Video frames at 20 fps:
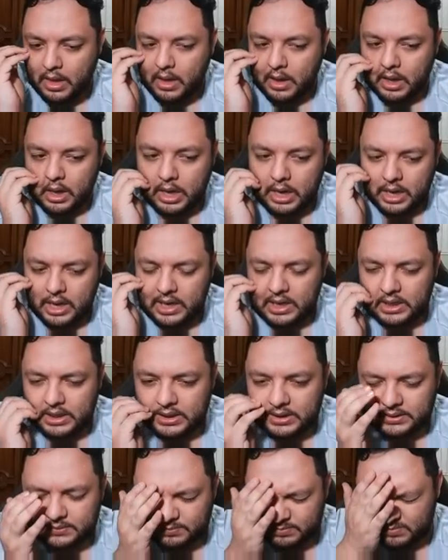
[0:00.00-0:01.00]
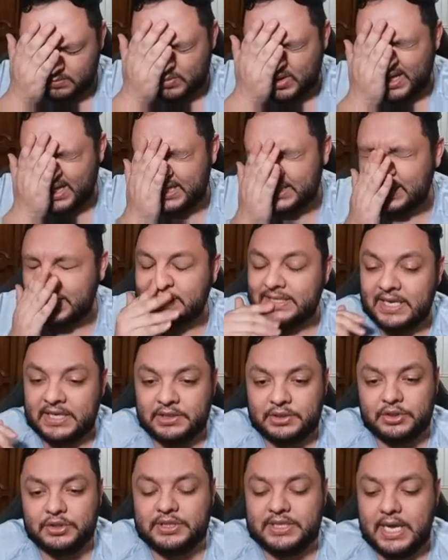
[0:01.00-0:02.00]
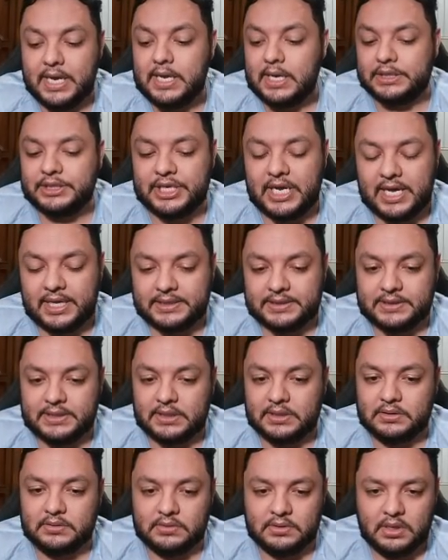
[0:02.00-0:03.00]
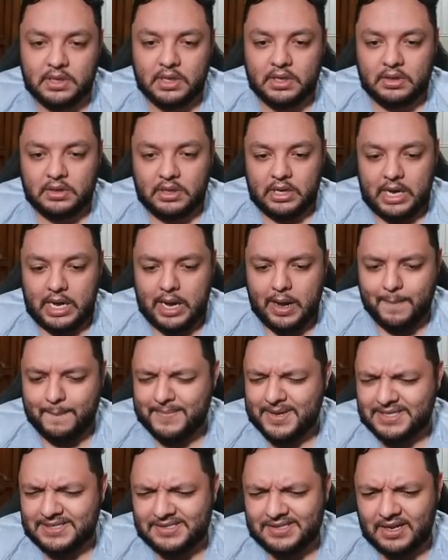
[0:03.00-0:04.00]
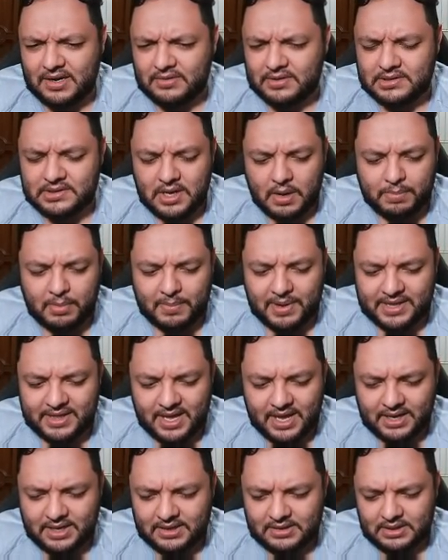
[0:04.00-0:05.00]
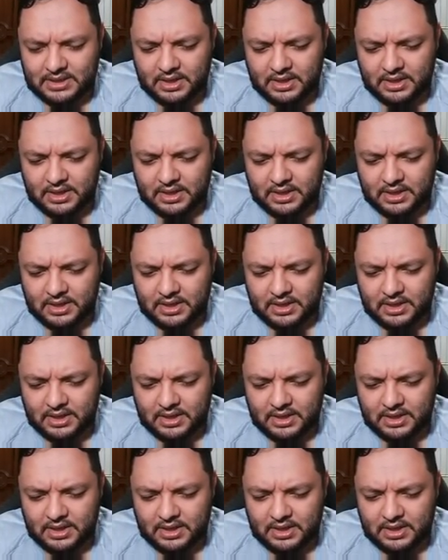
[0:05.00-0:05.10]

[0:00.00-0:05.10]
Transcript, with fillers: uh, rather than they just take a chance and uh, miss that at the top of my deck.